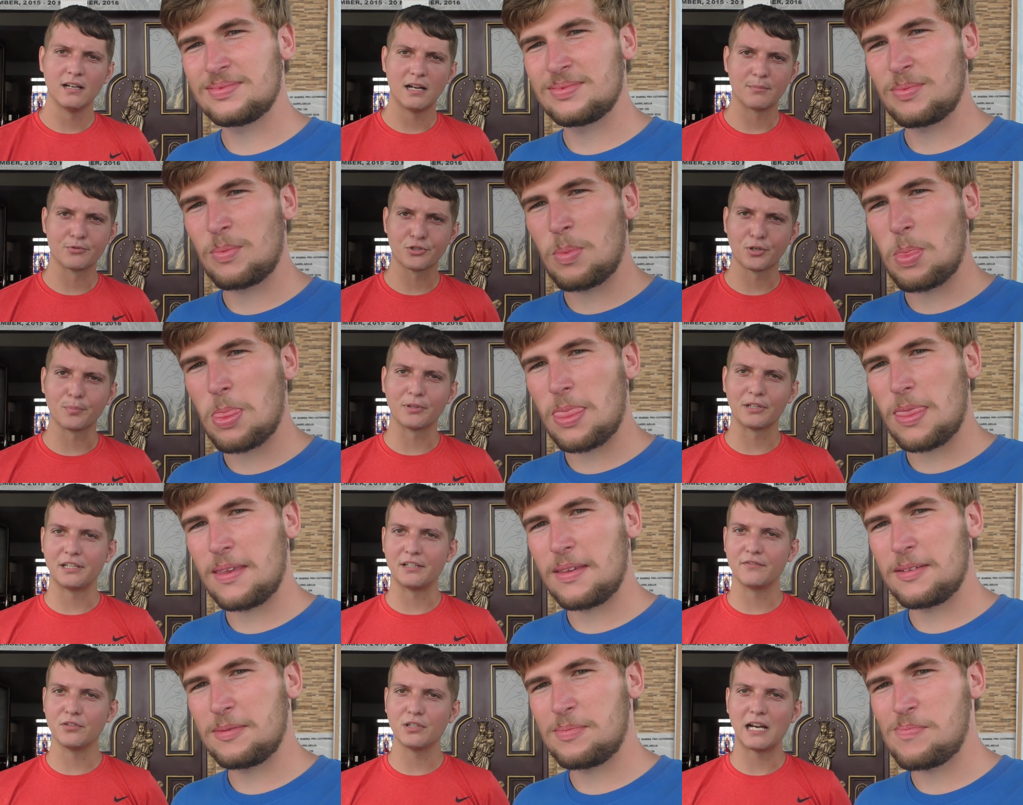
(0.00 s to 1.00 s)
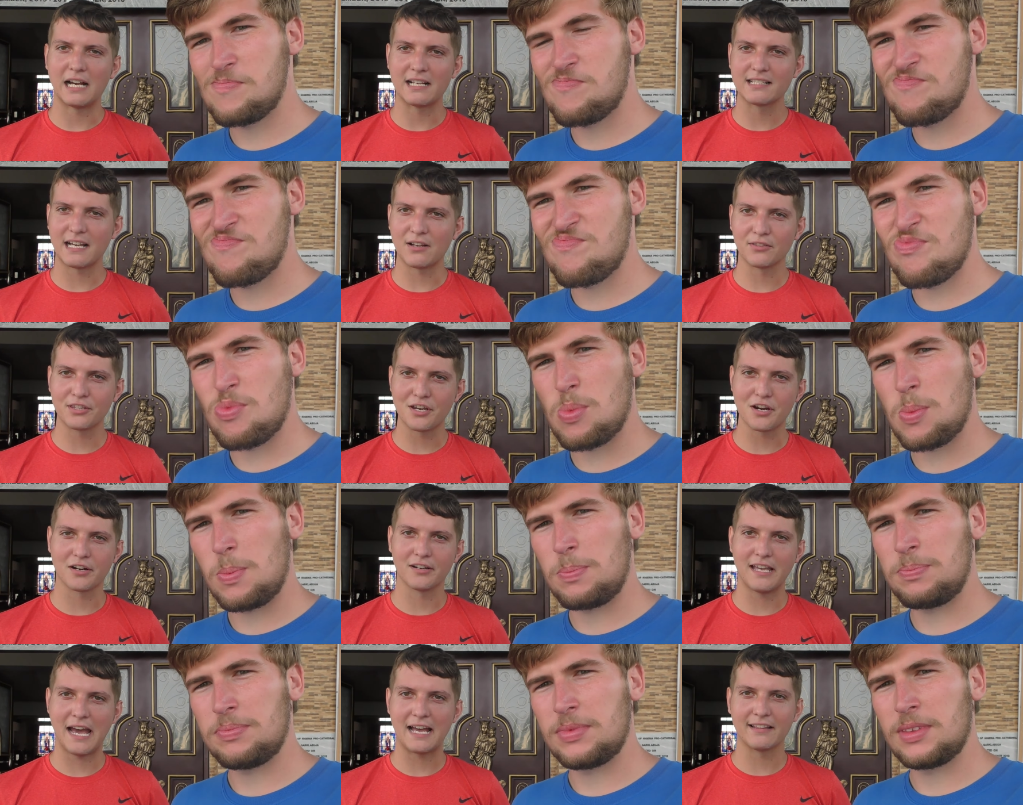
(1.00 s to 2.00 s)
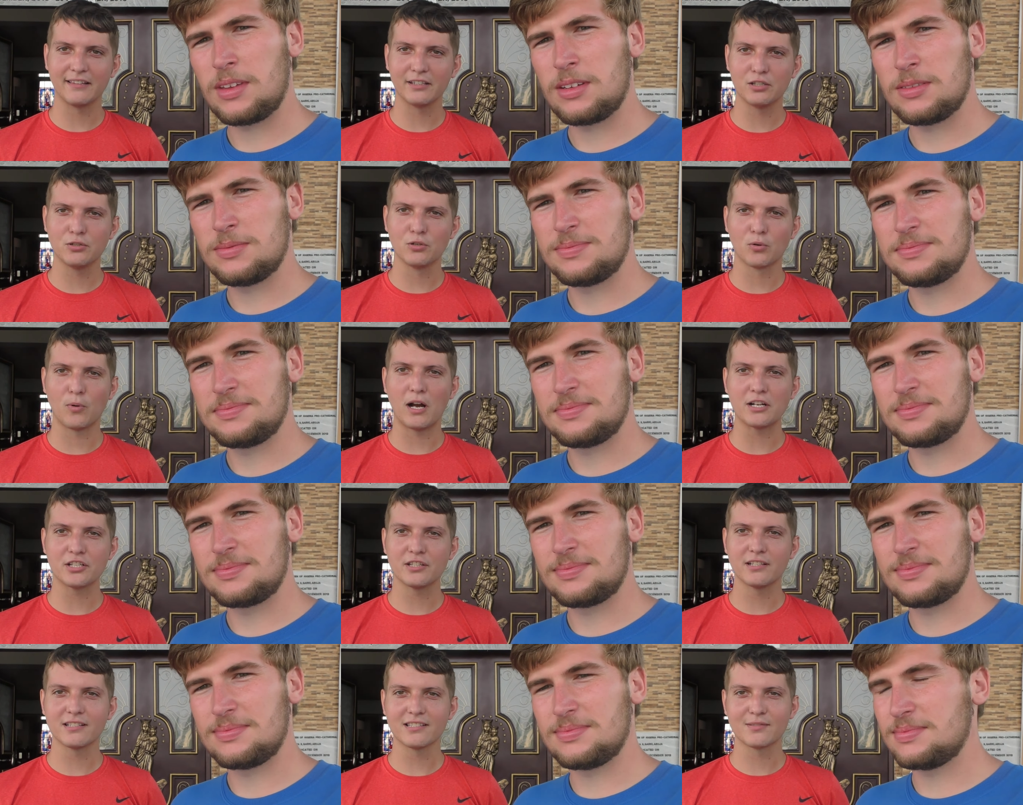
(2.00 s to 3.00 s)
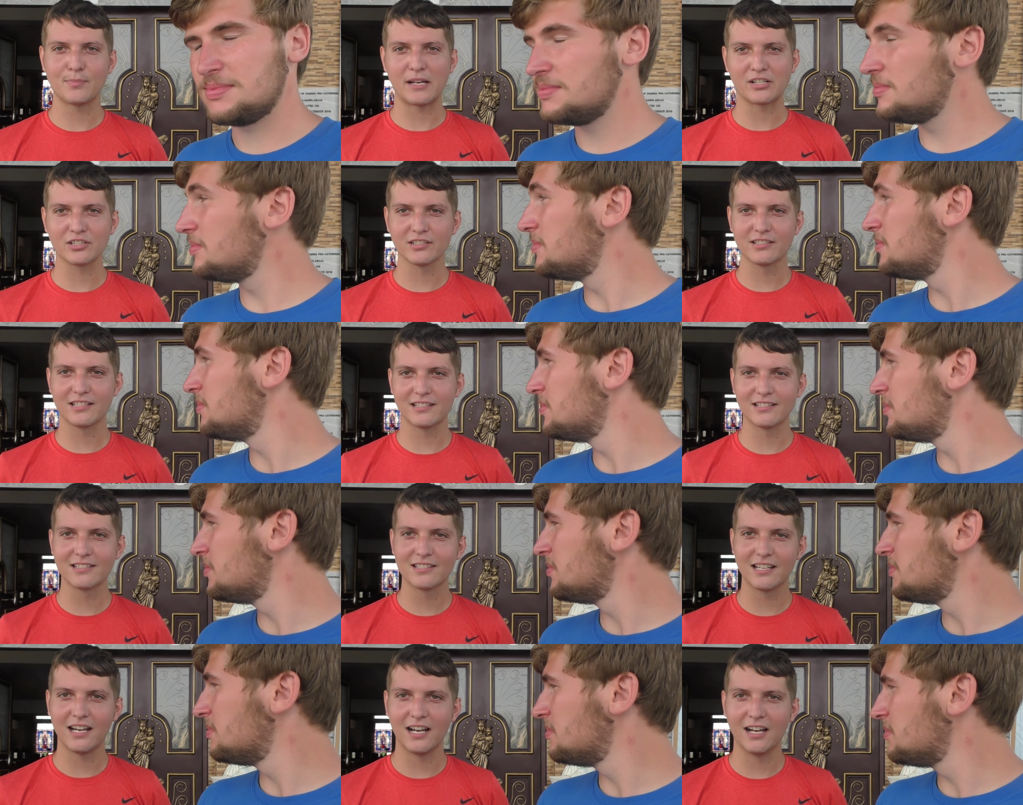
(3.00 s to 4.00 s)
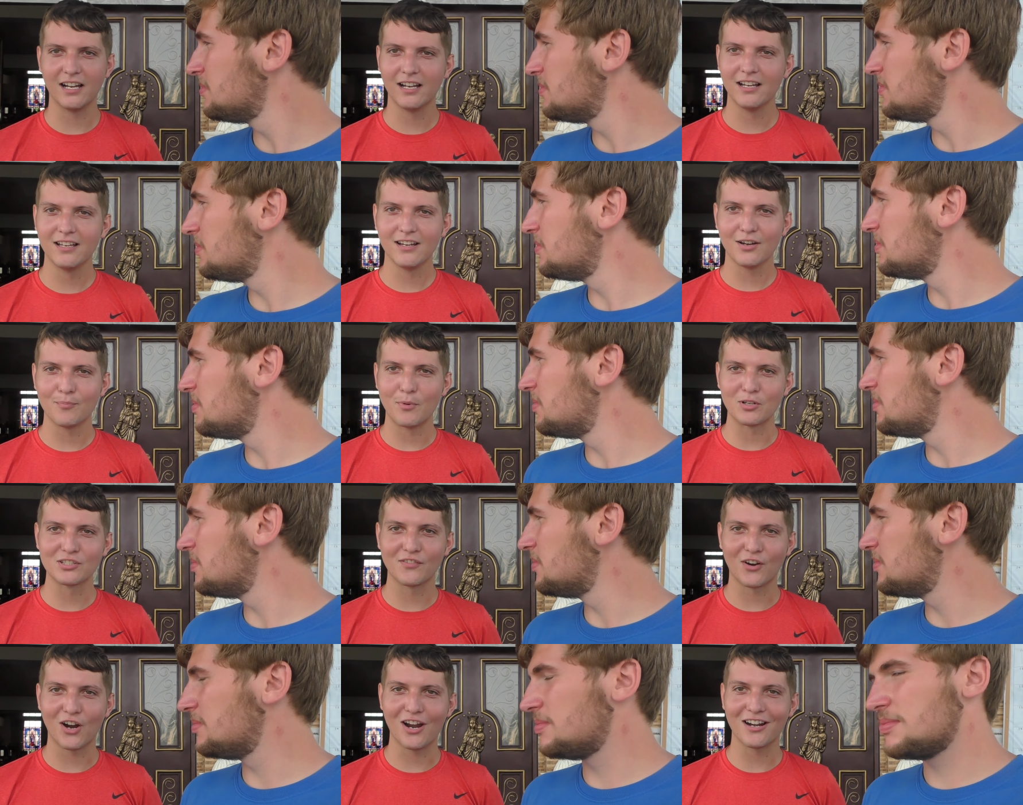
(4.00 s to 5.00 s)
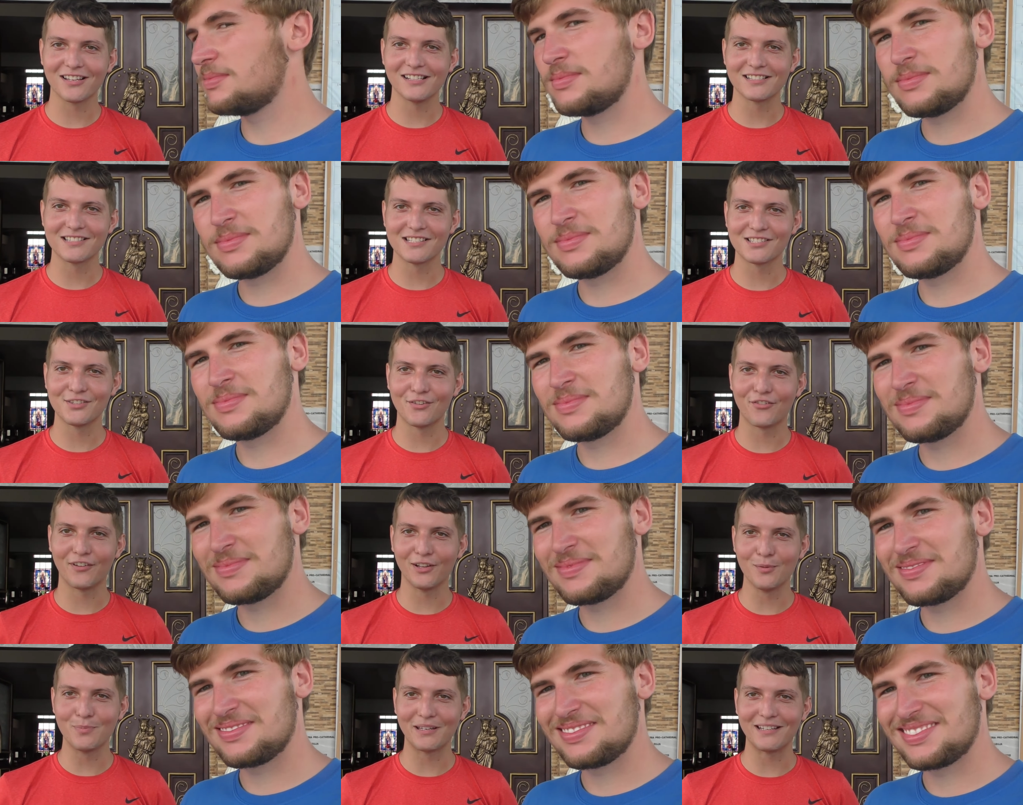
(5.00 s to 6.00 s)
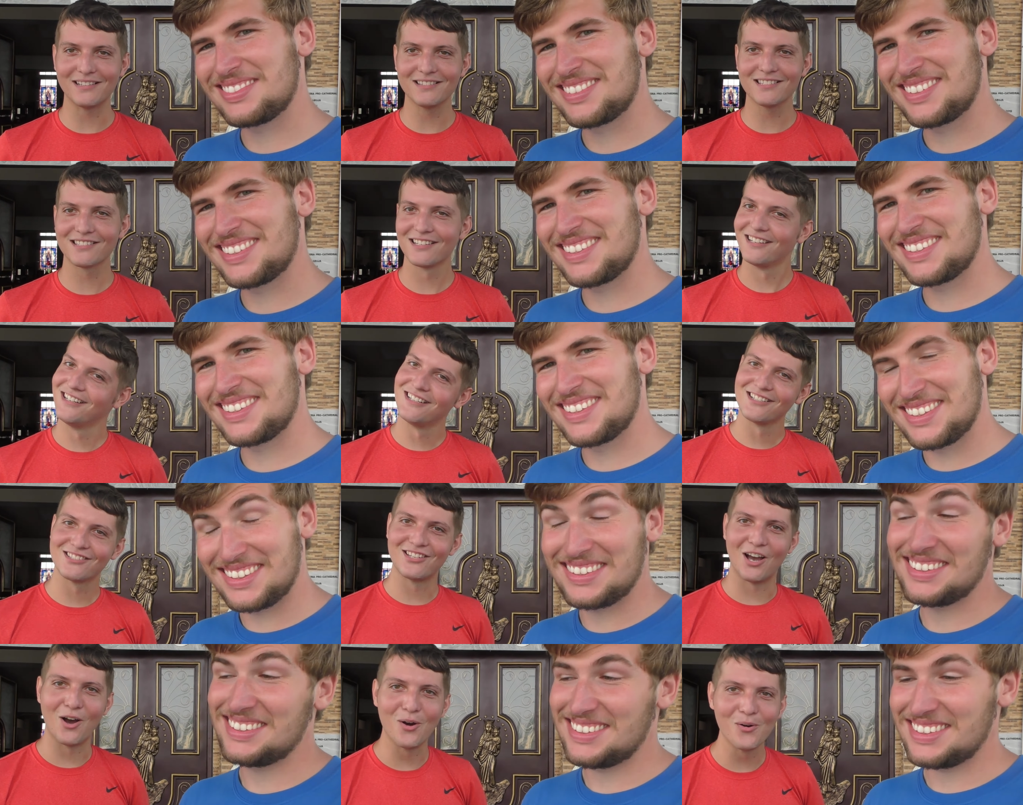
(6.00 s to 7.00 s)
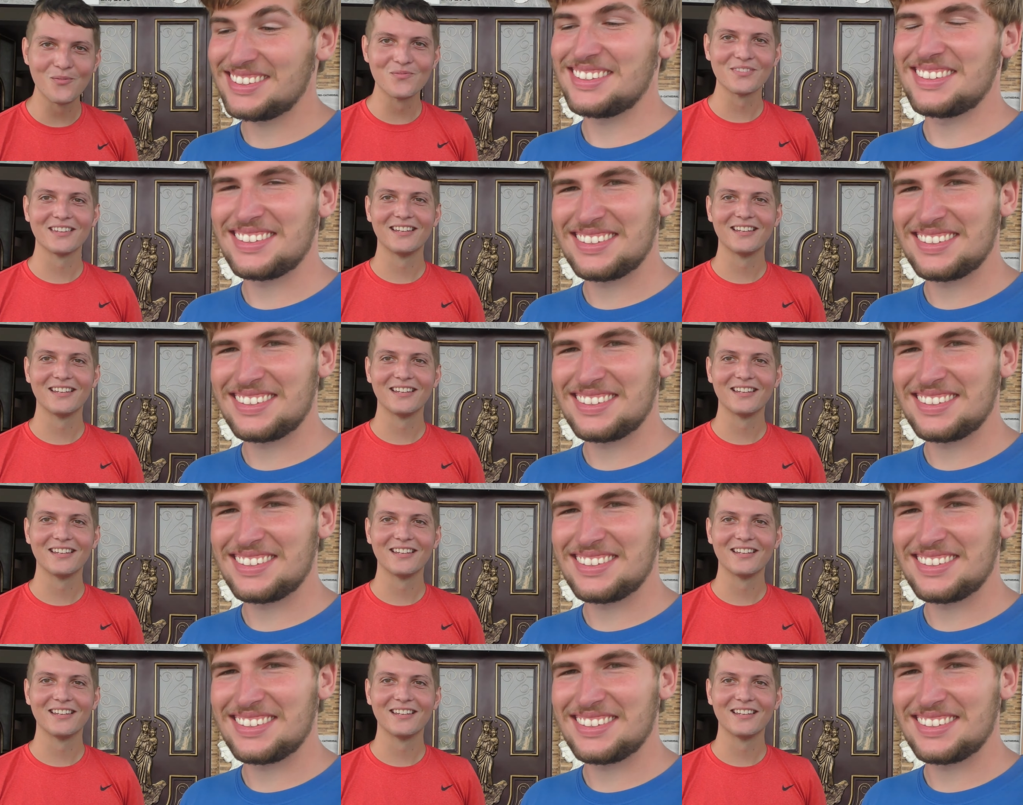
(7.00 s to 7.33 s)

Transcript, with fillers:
Speaker 1: I'm sure plenty of you guys out there are Catholic who are watching this, especially since uh, most of our audience is in the Philippines. So,